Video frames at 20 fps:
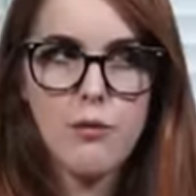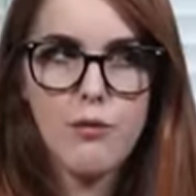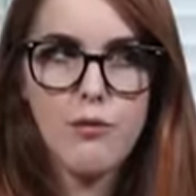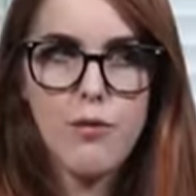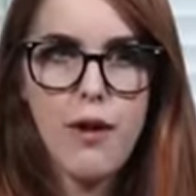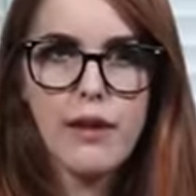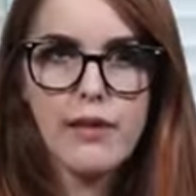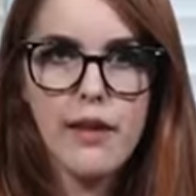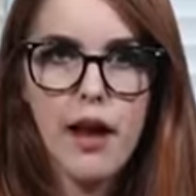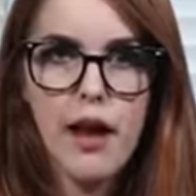In
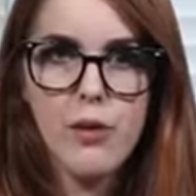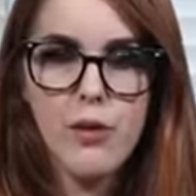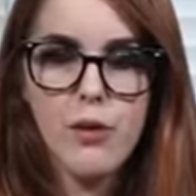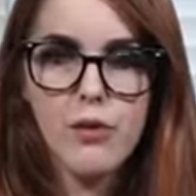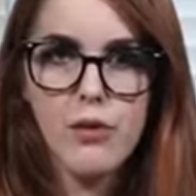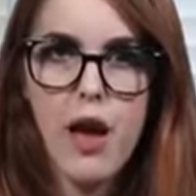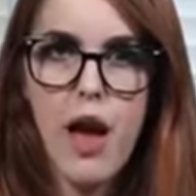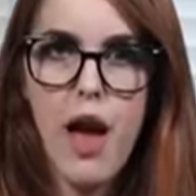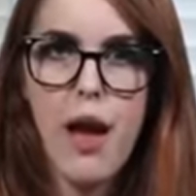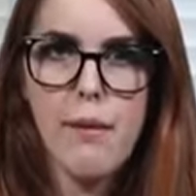fact, I
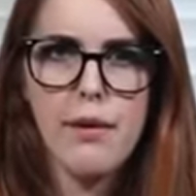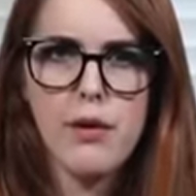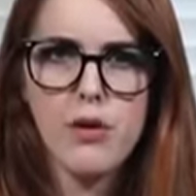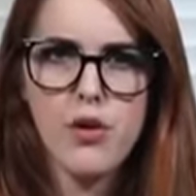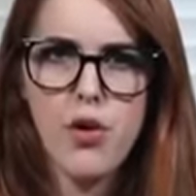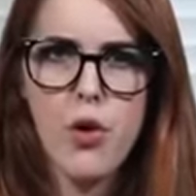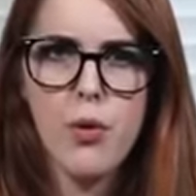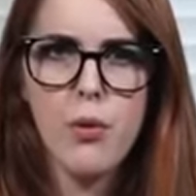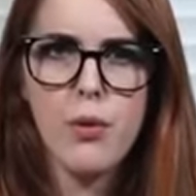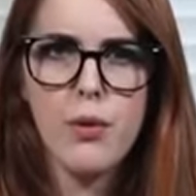don't have
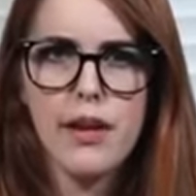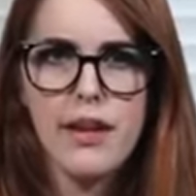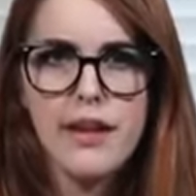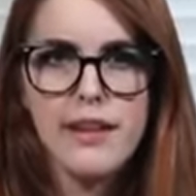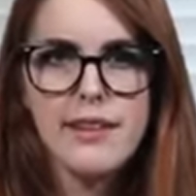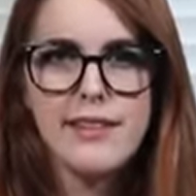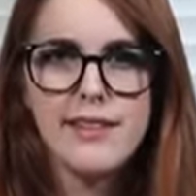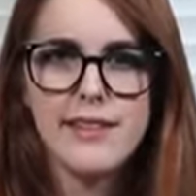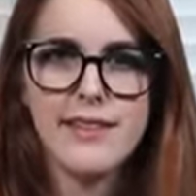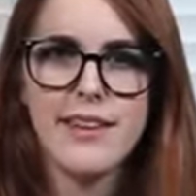a no
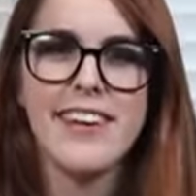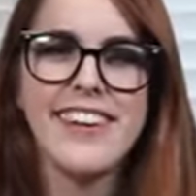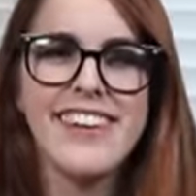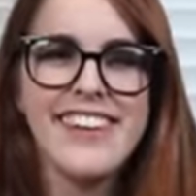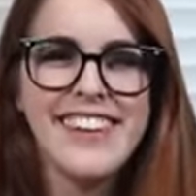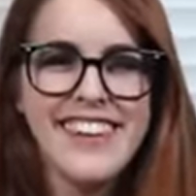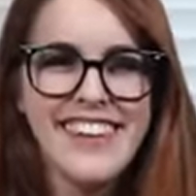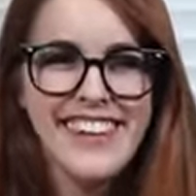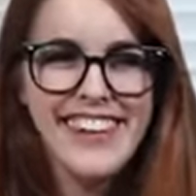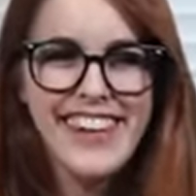list,
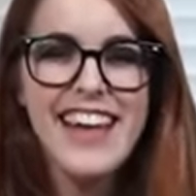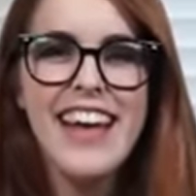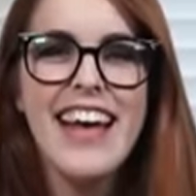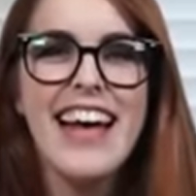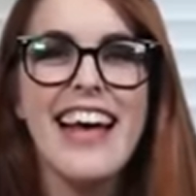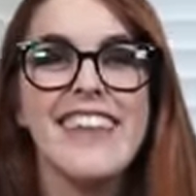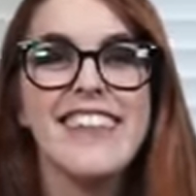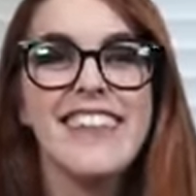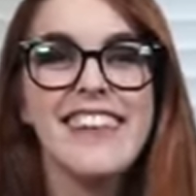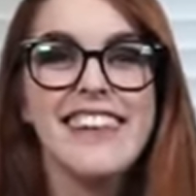
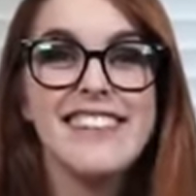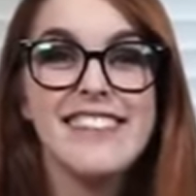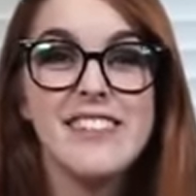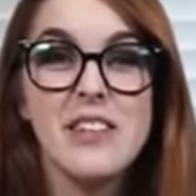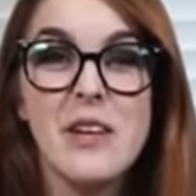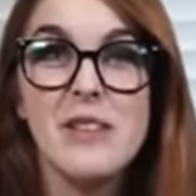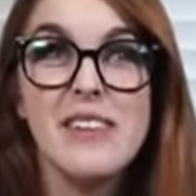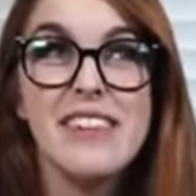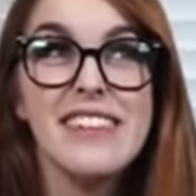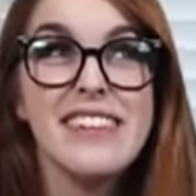at least
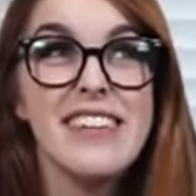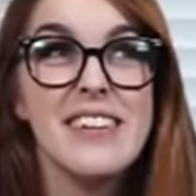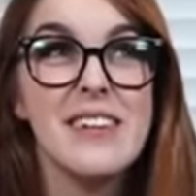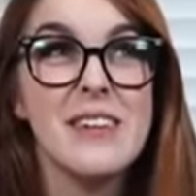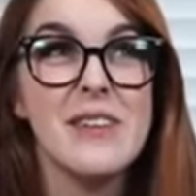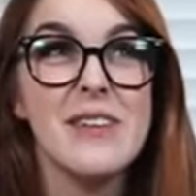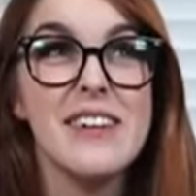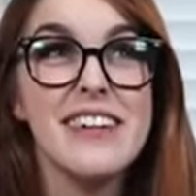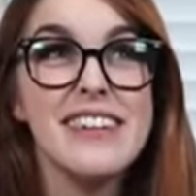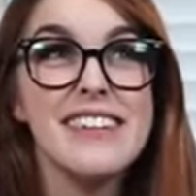not in
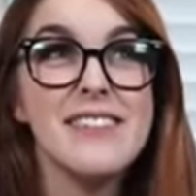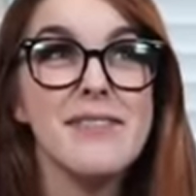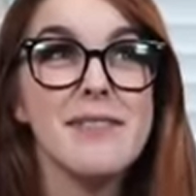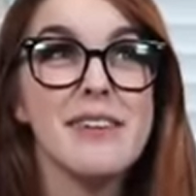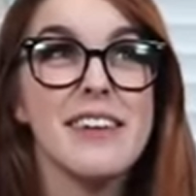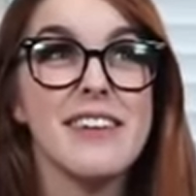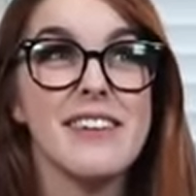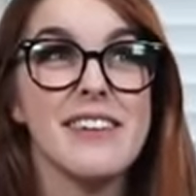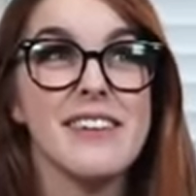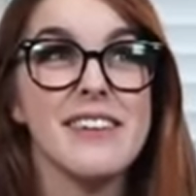the US,
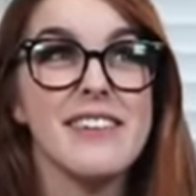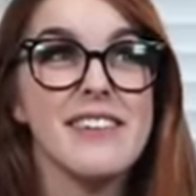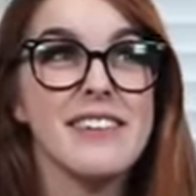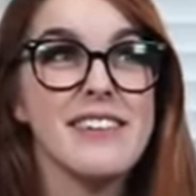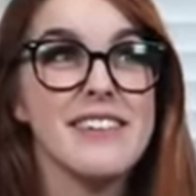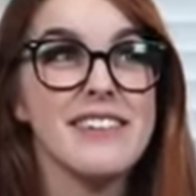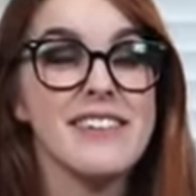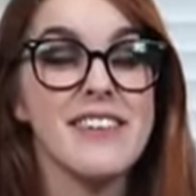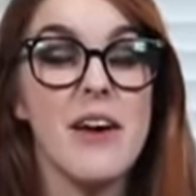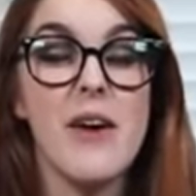
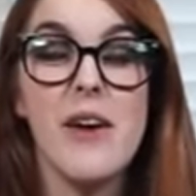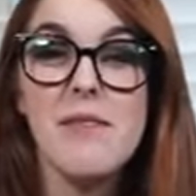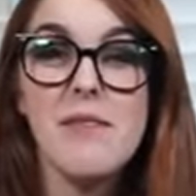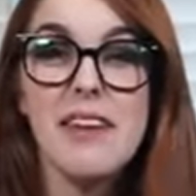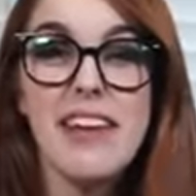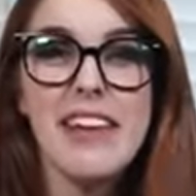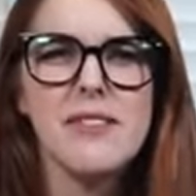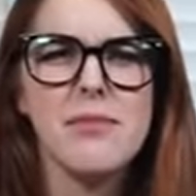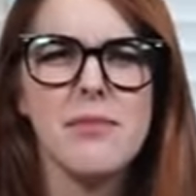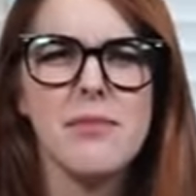because all my